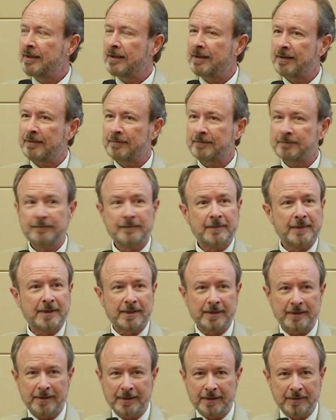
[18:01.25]

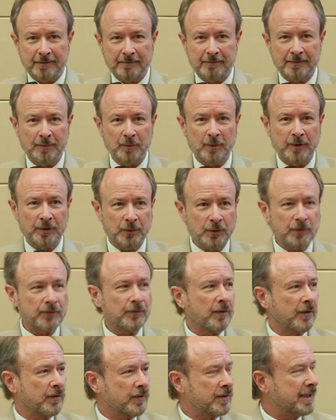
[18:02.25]
the more
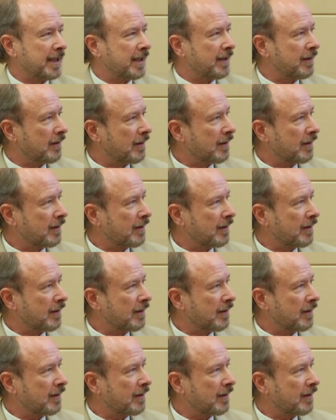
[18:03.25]
useful those data